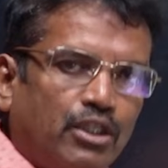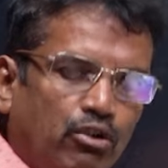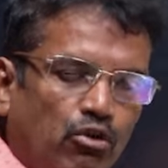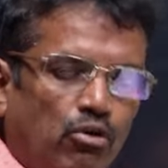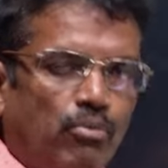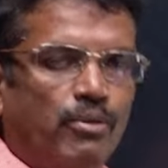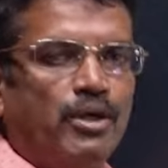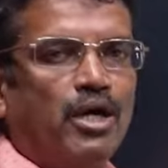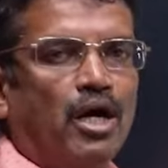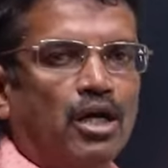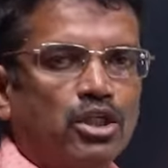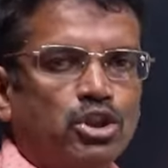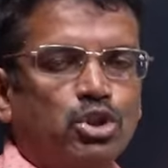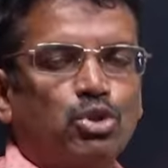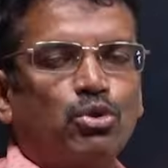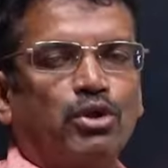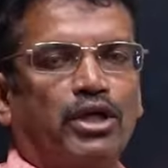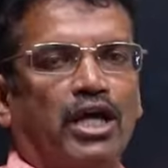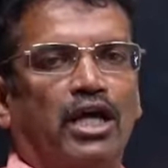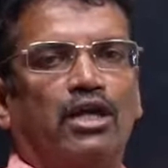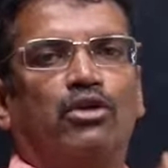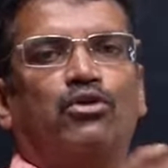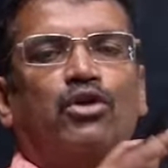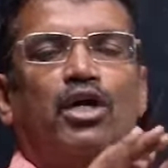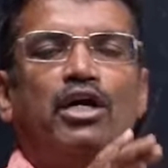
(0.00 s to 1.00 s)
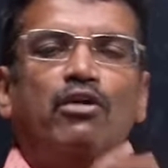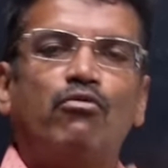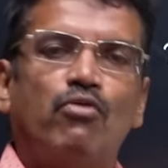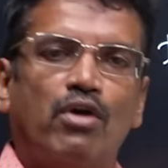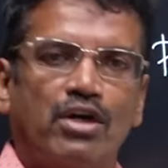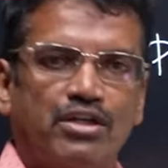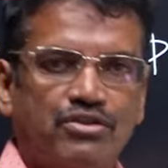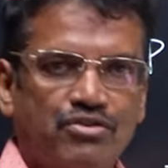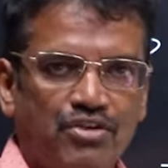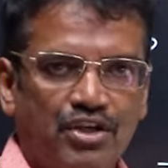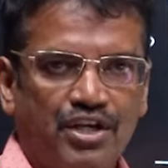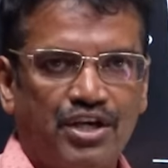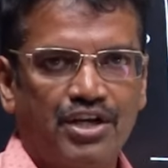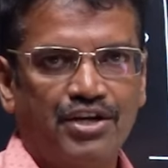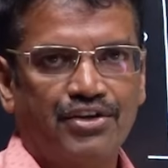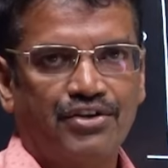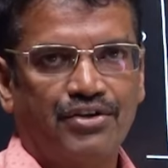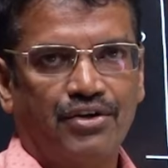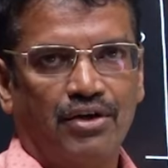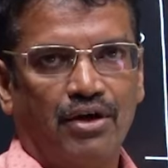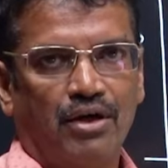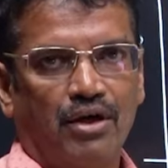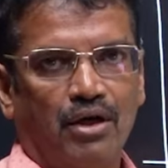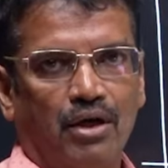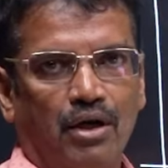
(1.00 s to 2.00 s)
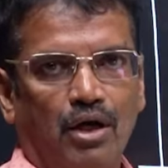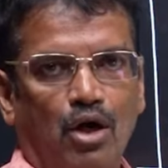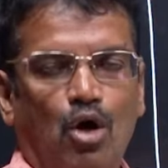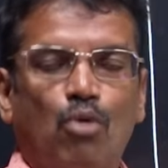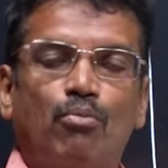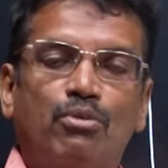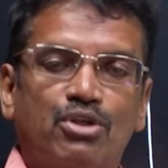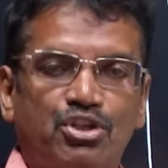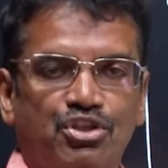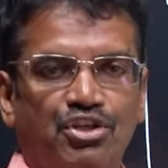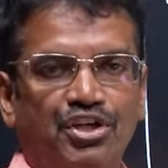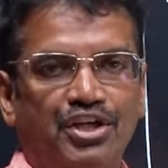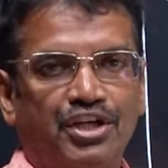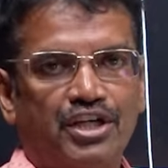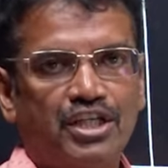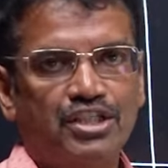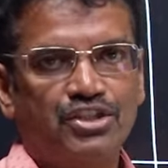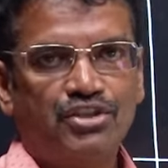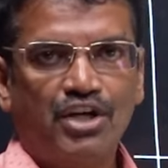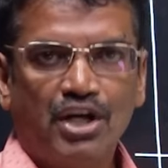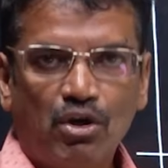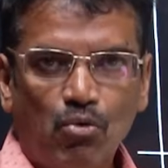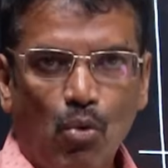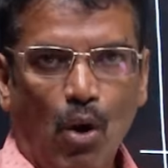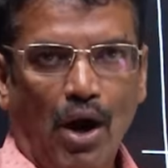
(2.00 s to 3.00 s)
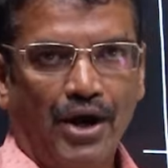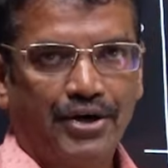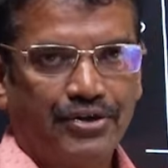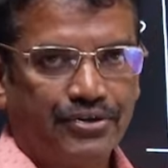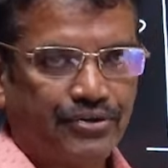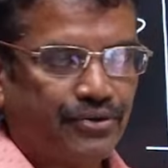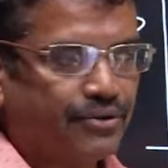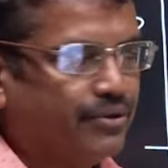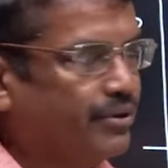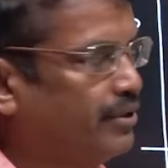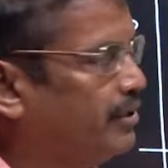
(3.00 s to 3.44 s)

you will be asked to calculate what is the heat, uh, how much heat is required.